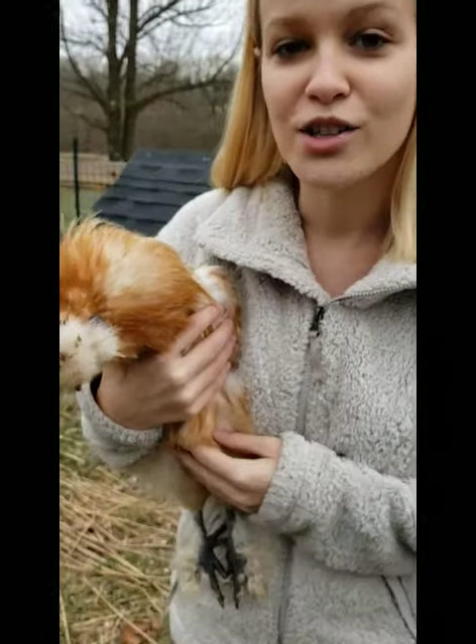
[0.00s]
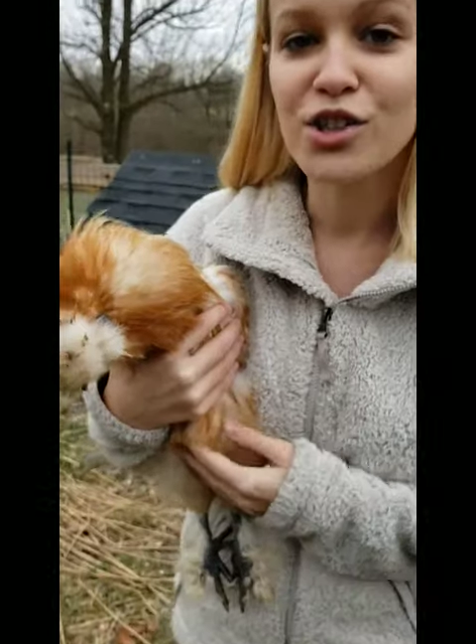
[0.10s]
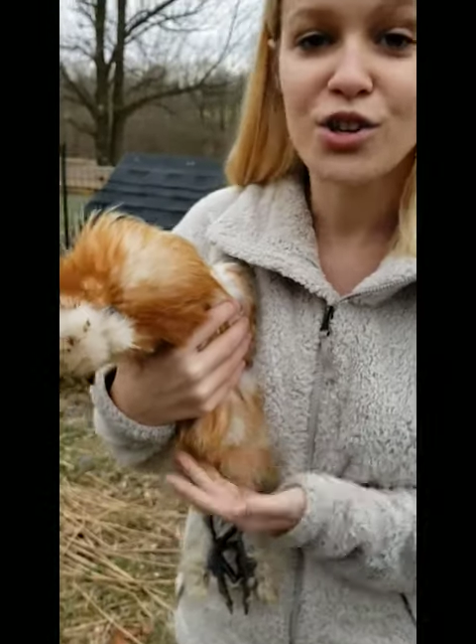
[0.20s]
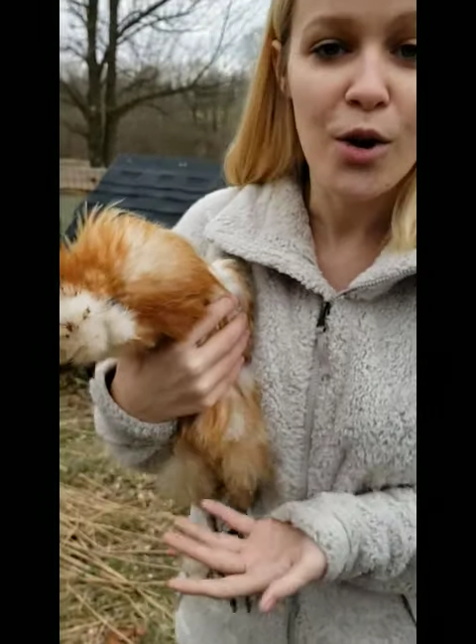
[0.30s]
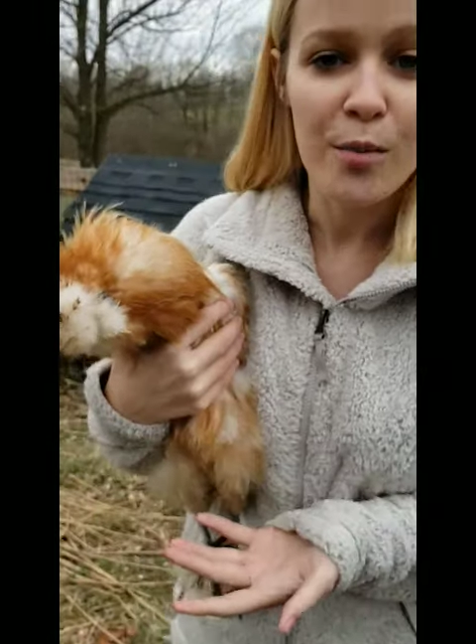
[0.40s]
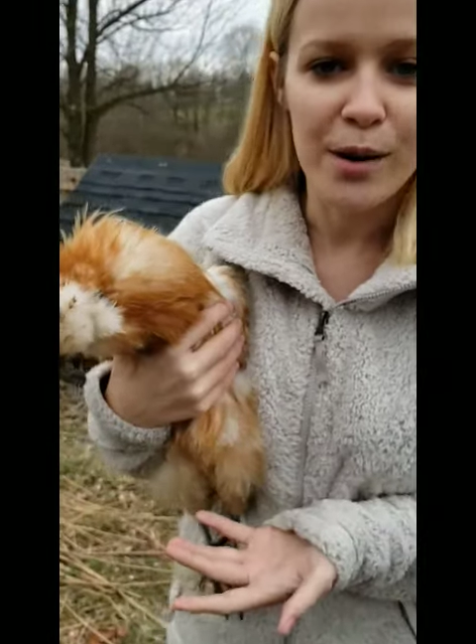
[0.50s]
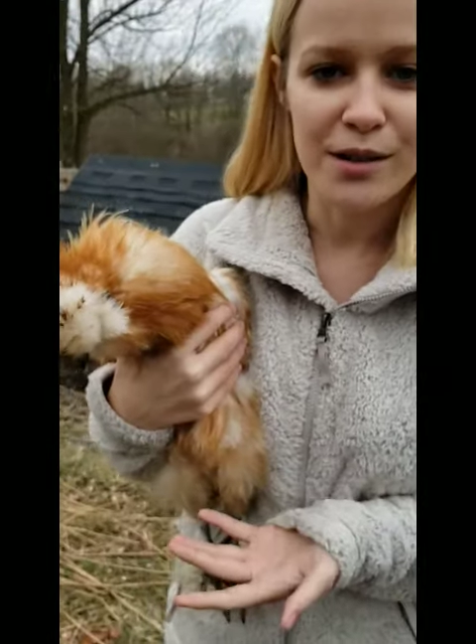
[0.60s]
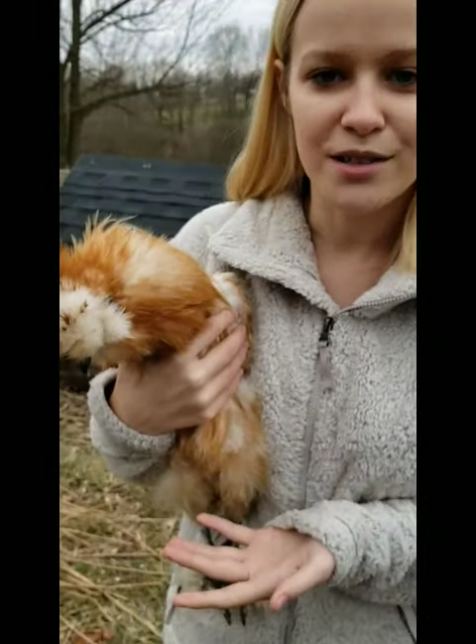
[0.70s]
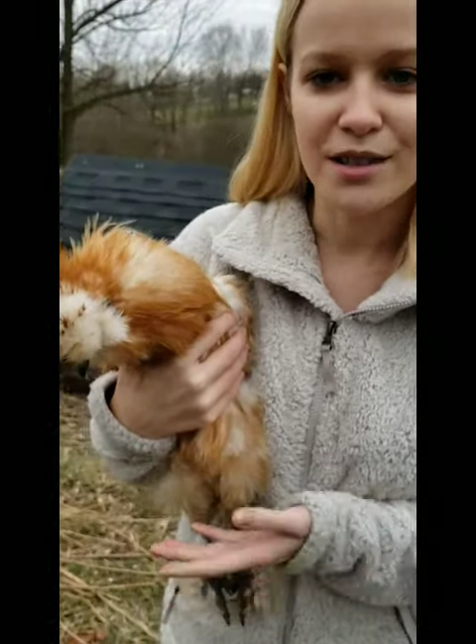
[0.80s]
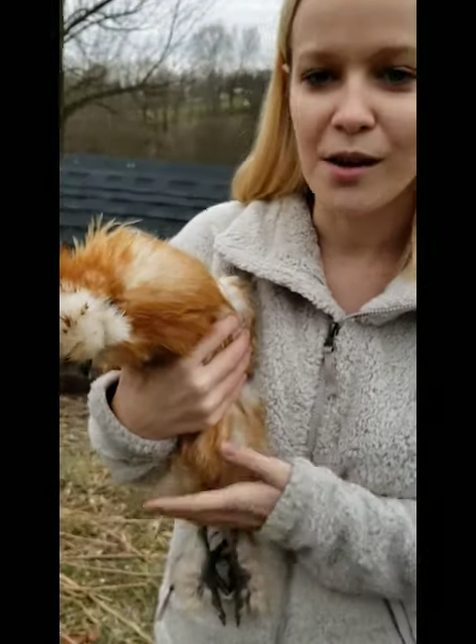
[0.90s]
and
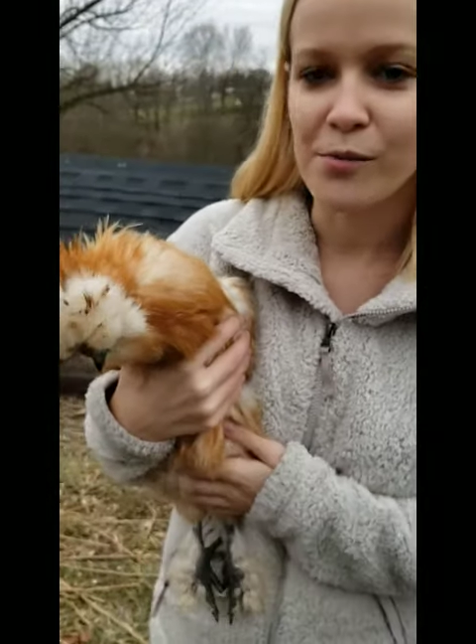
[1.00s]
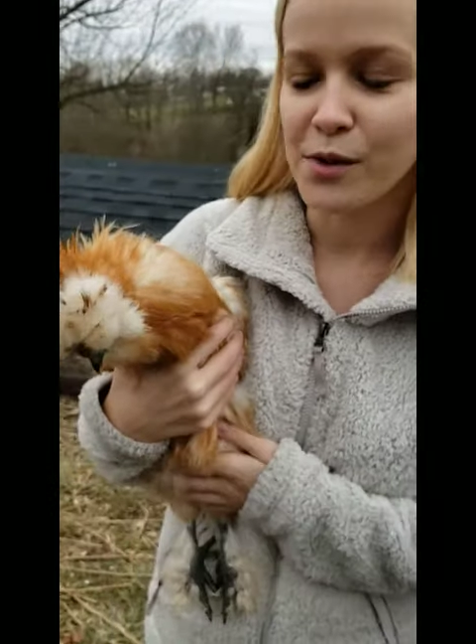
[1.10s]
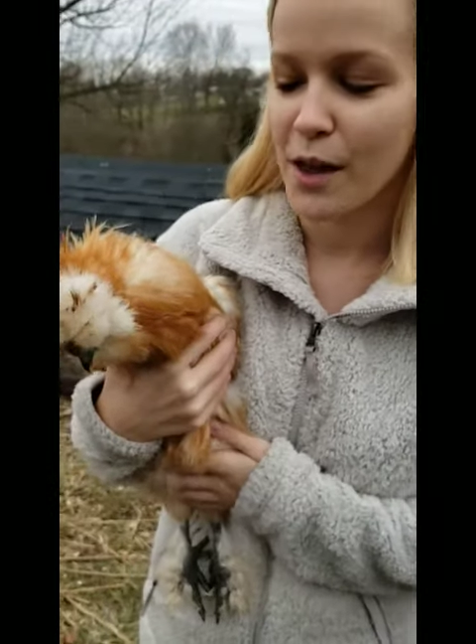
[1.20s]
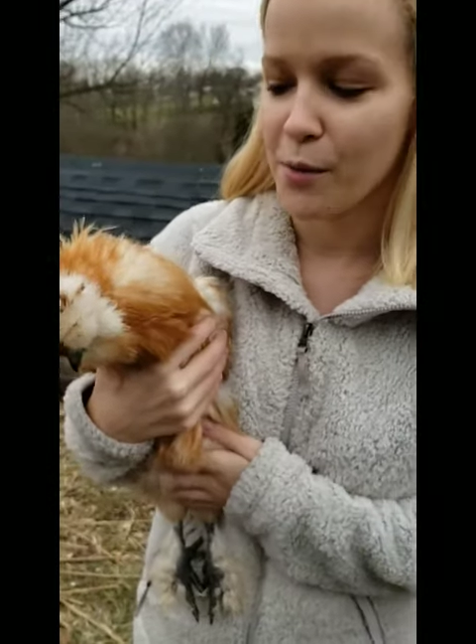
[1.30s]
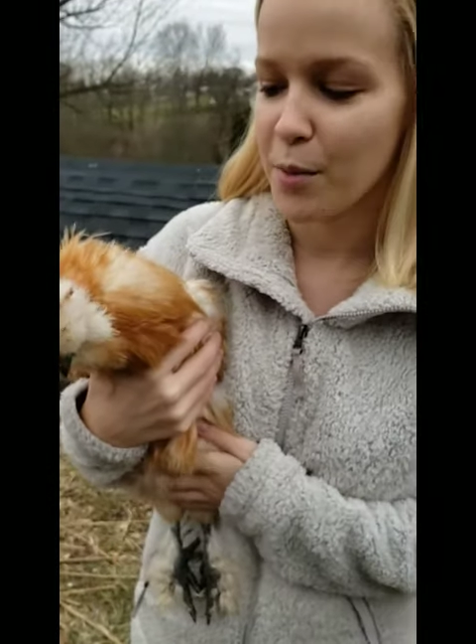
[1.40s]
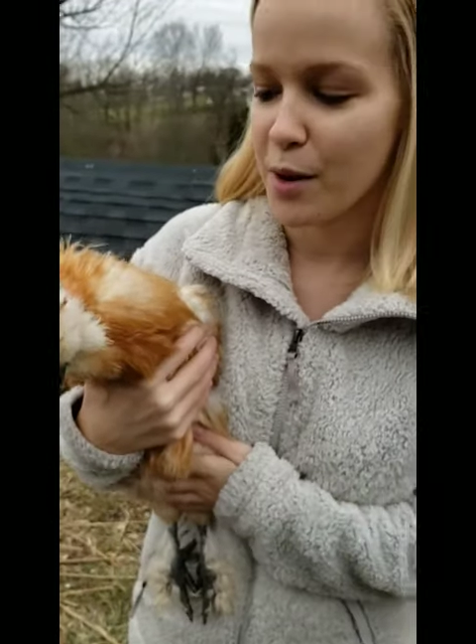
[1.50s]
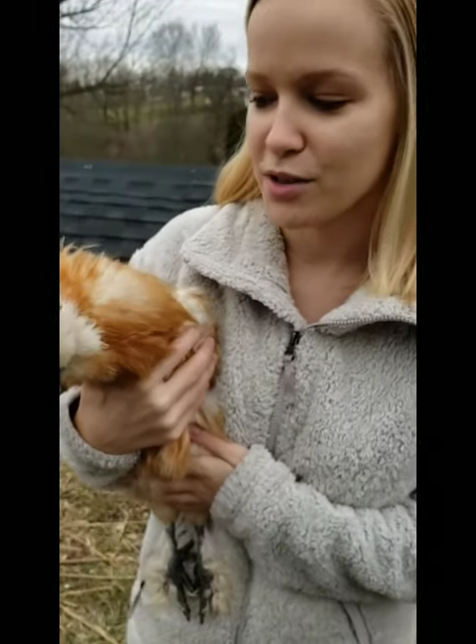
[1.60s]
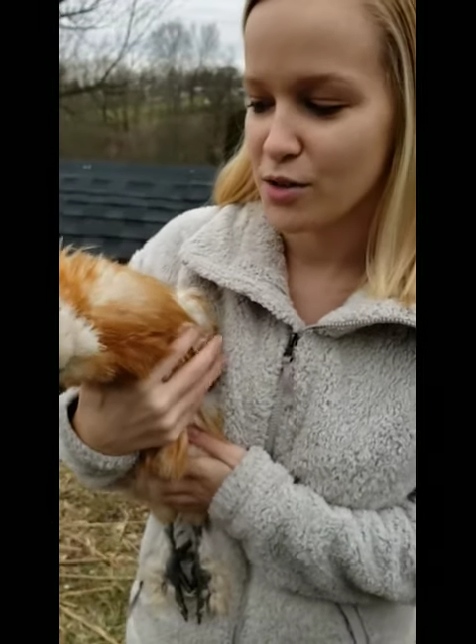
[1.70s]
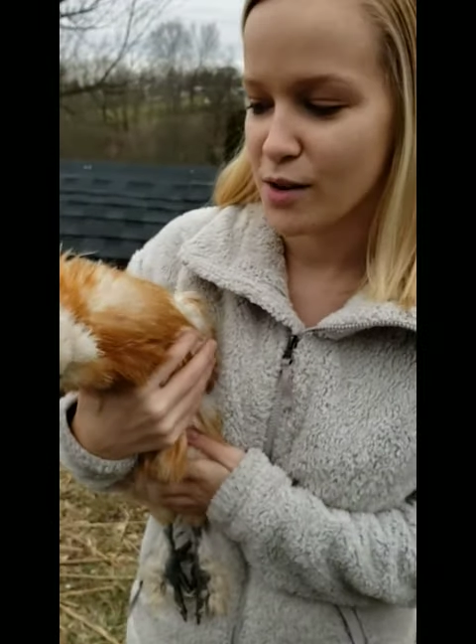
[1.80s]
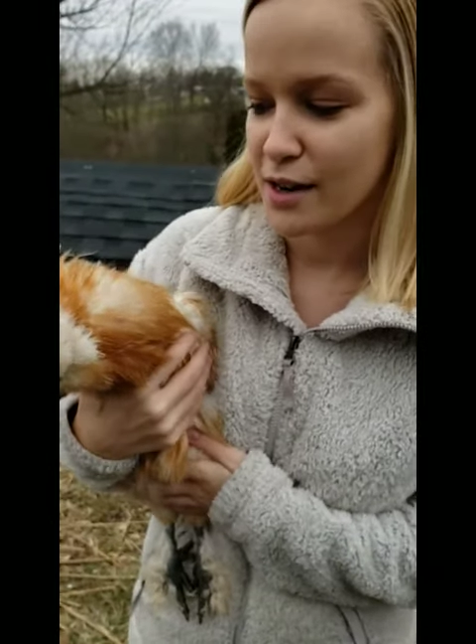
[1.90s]
showbirds. Um, when they were brought
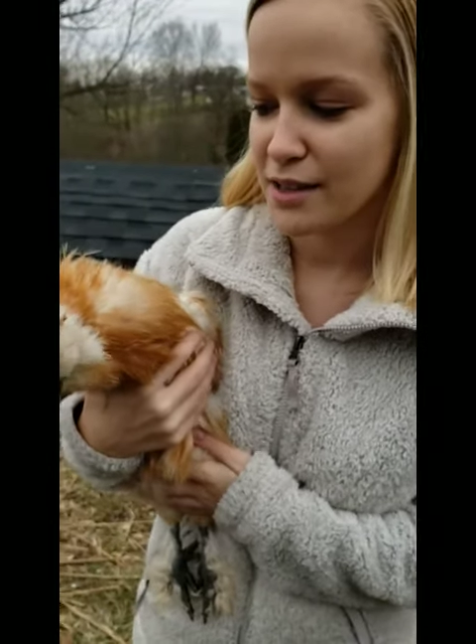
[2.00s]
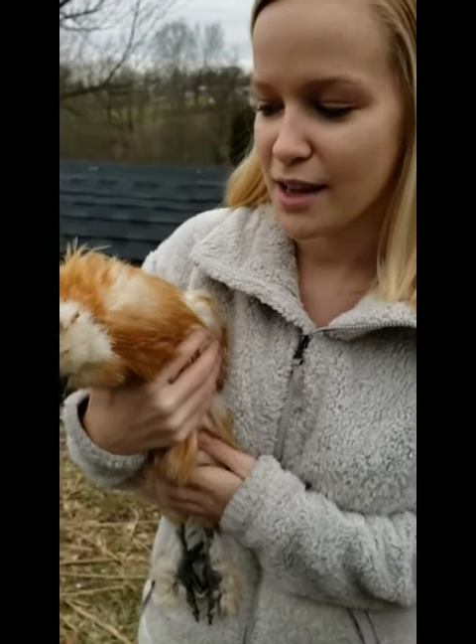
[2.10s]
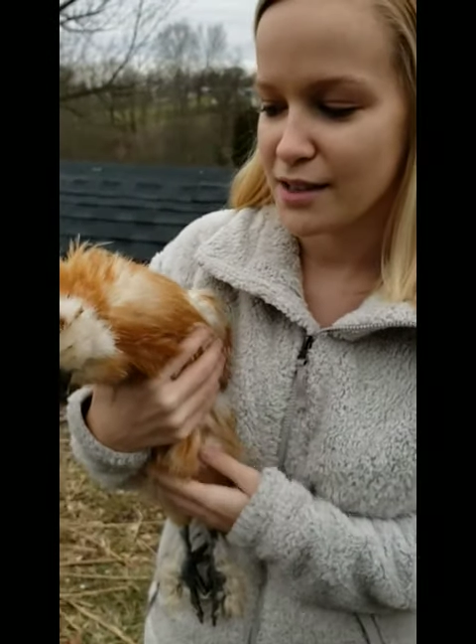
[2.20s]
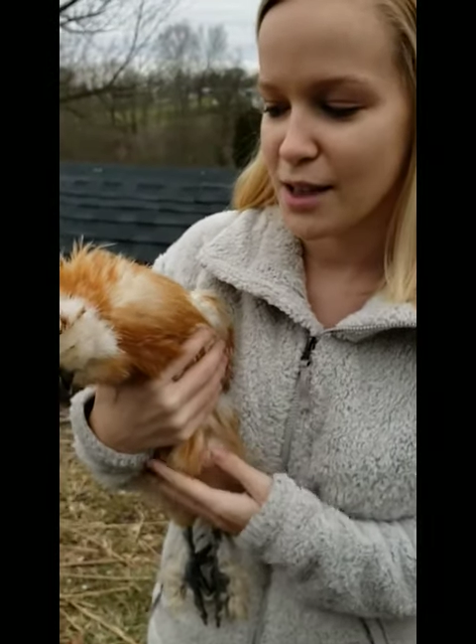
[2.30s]
to the United States,